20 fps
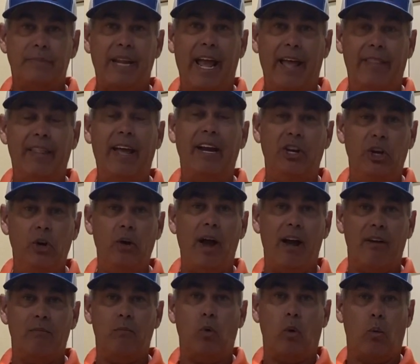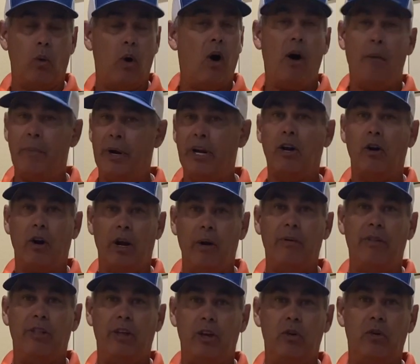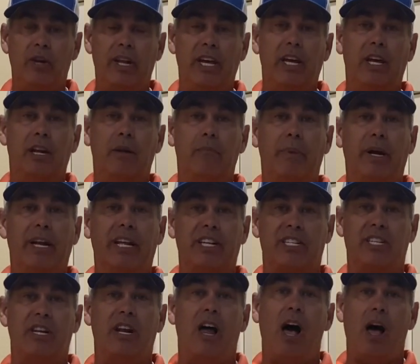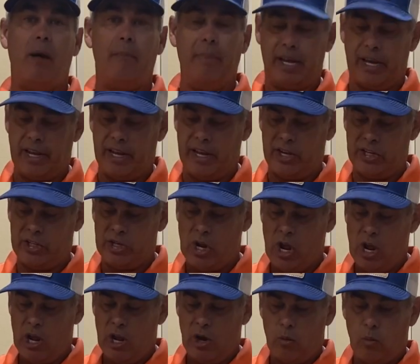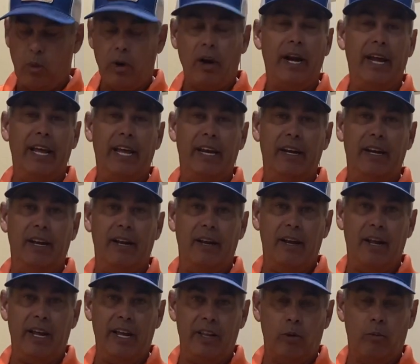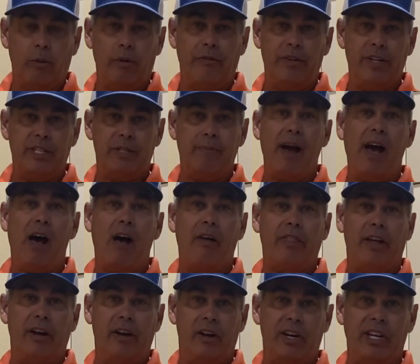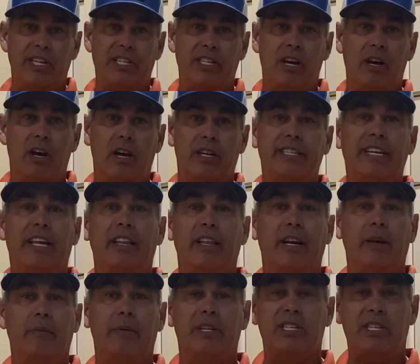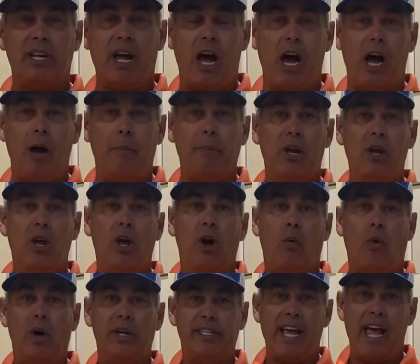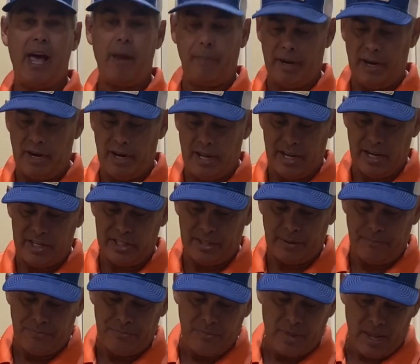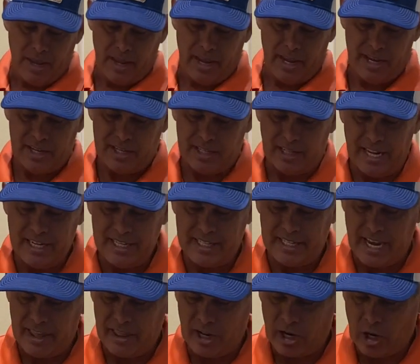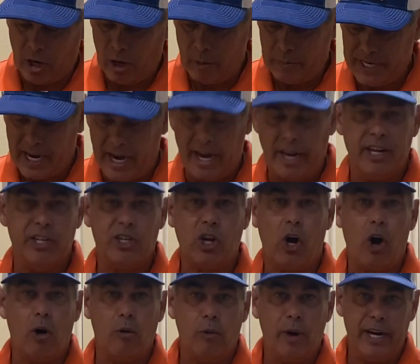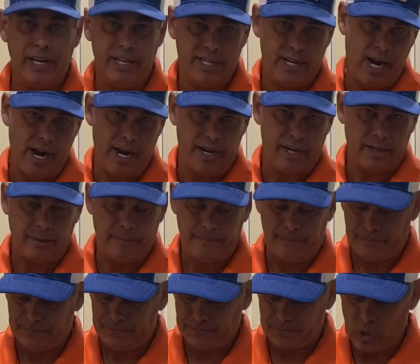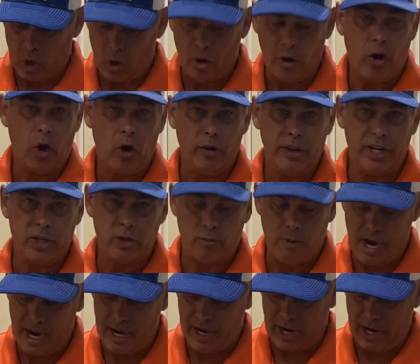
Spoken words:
And they do have more whoa. I'm going to agree with you, you did. But it's not because we're hitting in the roof of his mouth and on his tongue telling him to stop. What's happening is let's say the curb chain is already tight on this right